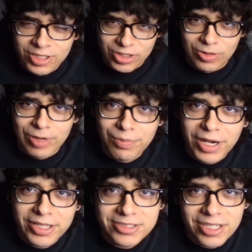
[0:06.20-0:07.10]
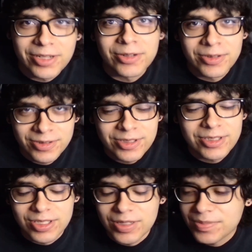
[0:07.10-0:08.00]
you read by the title.
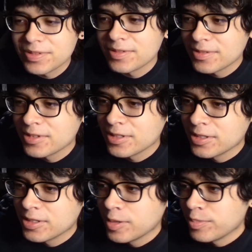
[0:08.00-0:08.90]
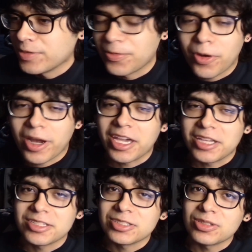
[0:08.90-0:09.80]
Yup. Before I get
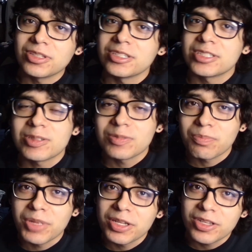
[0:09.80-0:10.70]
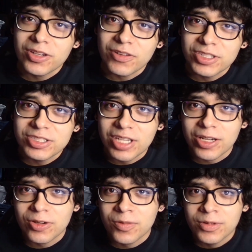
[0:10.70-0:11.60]
into this meaning of this title,